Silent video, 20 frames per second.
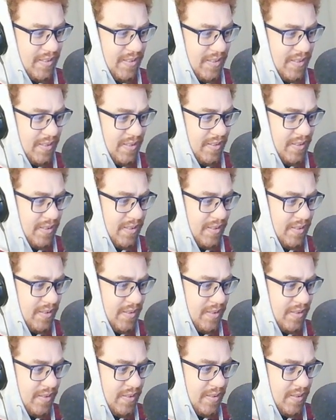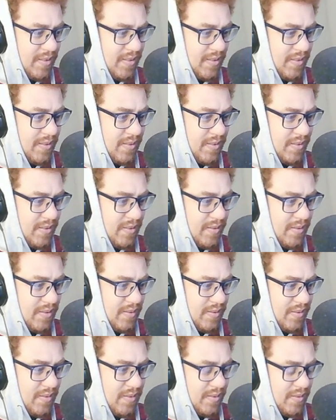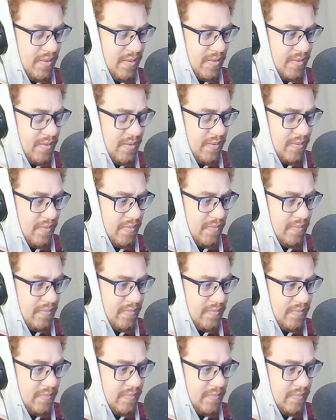(no one is talking)